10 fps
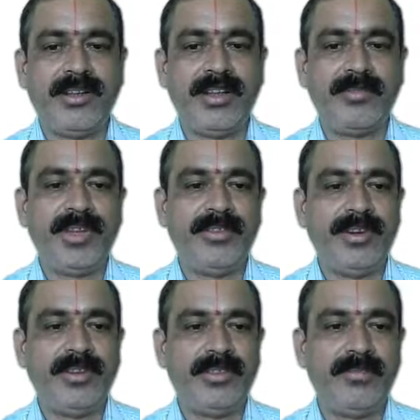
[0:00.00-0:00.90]
non
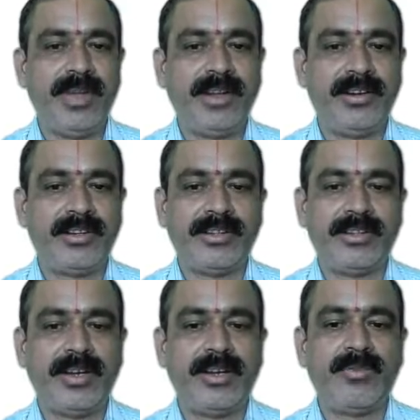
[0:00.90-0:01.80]
benefit to the
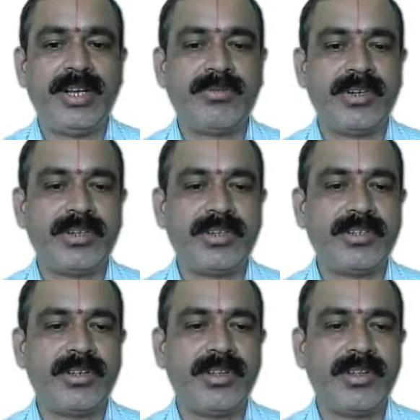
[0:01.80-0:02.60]
bankers and vice versa.